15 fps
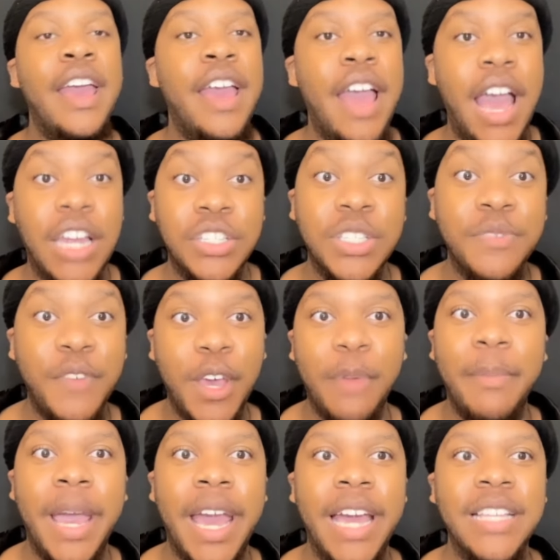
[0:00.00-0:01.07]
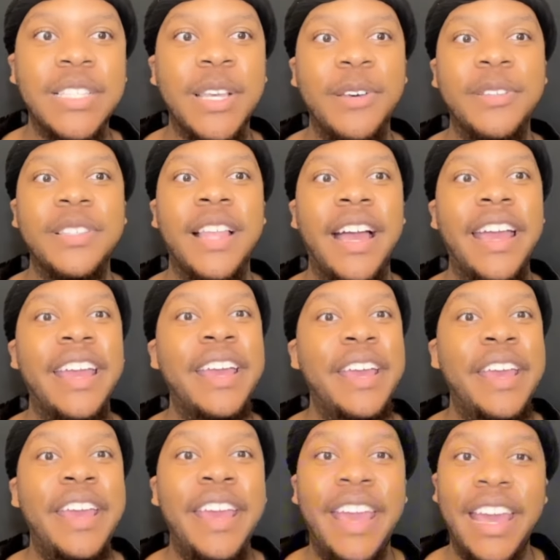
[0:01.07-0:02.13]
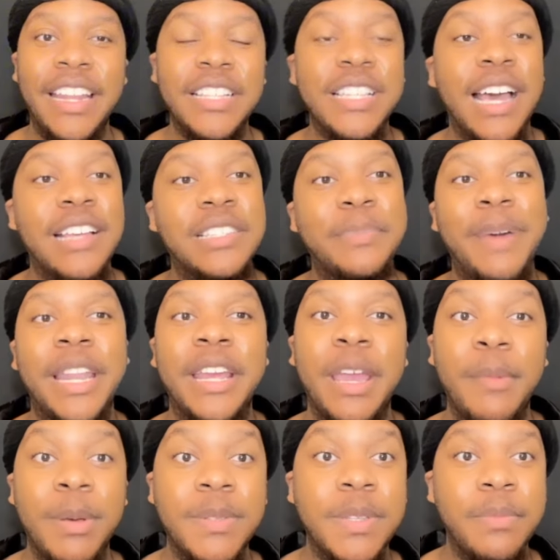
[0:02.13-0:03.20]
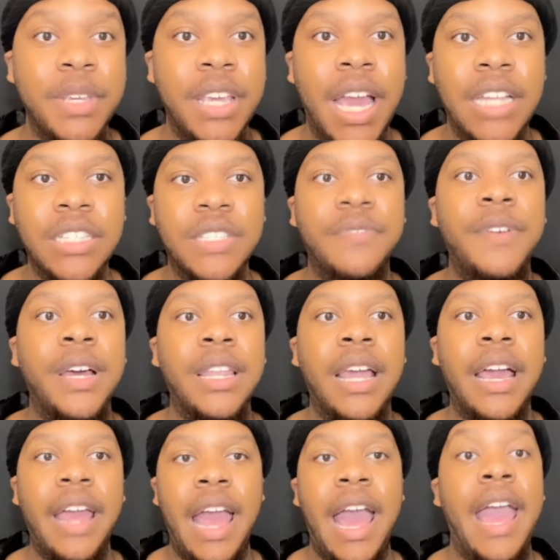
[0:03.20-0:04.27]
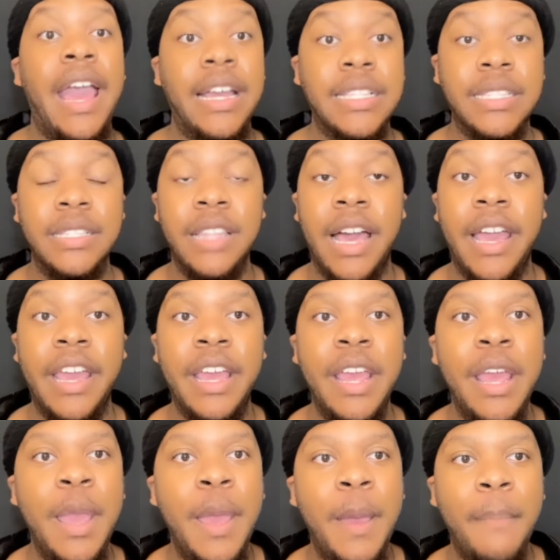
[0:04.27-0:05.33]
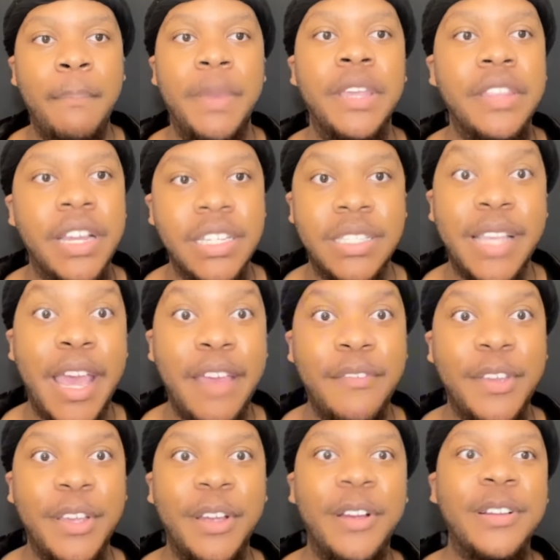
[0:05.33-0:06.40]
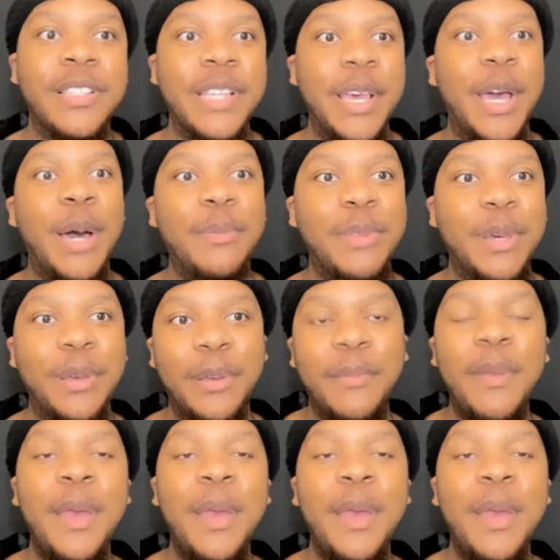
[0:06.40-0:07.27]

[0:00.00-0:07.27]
I just felt bad, so it was like, anytime somebody came up to me, I just felt like I had to like be their savior or to help them.